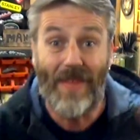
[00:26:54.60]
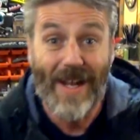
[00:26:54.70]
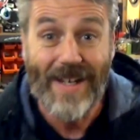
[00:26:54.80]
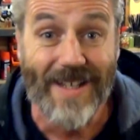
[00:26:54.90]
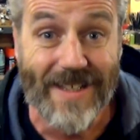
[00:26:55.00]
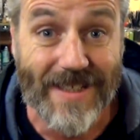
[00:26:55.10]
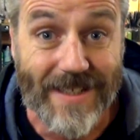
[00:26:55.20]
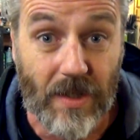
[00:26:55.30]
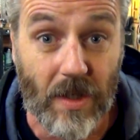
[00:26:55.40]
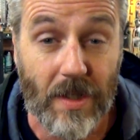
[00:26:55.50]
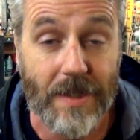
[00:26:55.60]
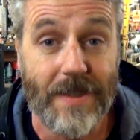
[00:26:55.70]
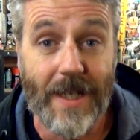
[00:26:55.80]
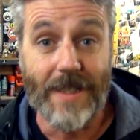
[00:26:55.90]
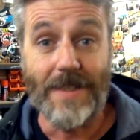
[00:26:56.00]
that is it, guys.
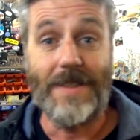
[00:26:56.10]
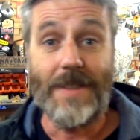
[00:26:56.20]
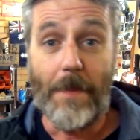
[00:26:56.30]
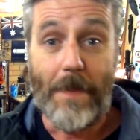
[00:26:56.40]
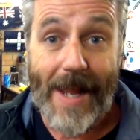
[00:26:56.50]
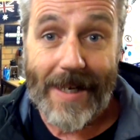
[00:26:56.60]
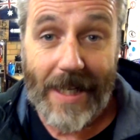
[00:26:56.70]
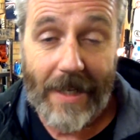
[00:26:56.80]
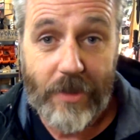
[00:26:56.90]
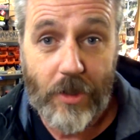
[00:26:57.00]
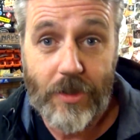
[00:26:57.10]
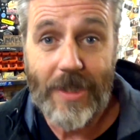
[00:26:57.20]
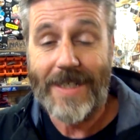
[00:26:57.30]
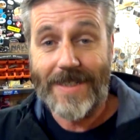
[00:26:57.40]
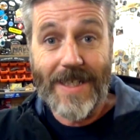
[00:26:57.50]
That is Man Cave
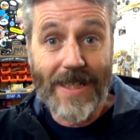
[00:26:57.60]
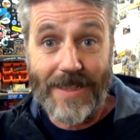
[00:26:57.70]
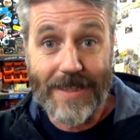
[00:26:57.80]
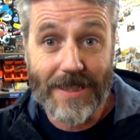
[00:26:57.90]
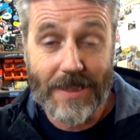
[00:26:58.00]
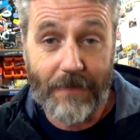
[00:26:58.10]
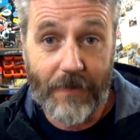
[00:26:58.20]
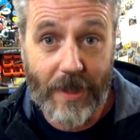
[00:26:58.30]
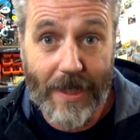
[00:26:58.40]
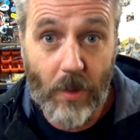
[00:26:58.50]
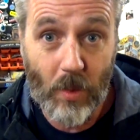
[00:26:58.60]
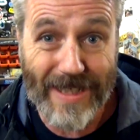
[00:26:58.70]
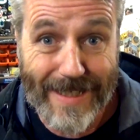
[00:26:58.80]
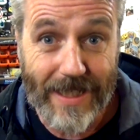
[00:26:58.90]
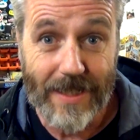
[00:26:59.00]
Tuesday done and dusted for another
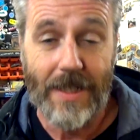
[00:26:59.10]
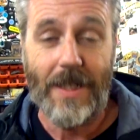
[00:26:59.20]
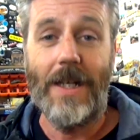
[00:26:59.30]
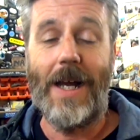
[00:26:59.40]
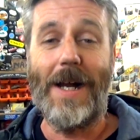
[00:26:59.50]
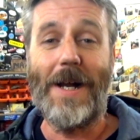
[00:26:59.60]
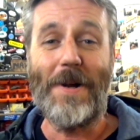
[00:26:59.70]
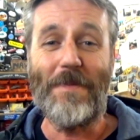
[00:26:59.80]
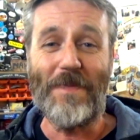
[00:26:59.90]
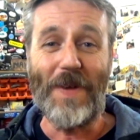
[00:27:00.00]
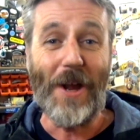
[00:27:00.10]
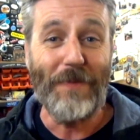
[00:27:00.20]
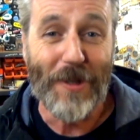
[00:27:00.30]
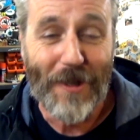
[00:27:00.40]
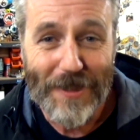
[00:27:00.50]
week. Hope
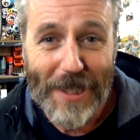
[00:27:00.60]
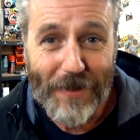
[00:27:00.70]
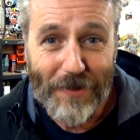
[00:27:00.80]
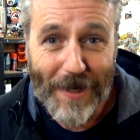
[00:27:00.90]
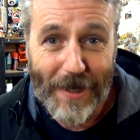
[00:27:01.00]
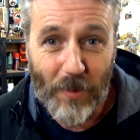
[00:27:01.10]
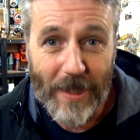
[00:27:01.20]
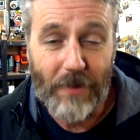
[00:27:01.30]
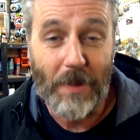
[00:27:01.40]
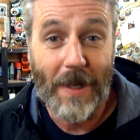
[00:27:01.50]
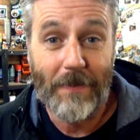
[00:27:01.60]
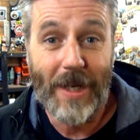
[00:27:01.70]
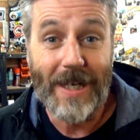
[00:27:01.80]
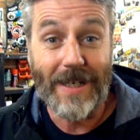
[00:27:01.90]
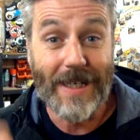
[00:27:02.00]
you guys have a great week.
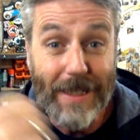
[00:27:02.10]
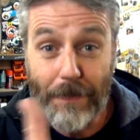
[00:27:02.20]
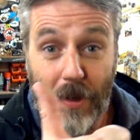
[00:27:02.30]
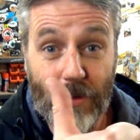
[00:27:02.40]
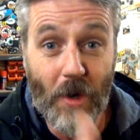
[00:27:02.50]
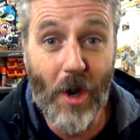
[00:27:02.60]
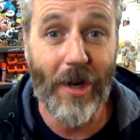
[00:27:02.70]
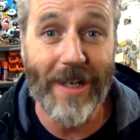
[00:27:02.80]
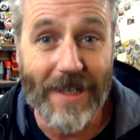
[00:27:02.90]
Remember, keep on riding,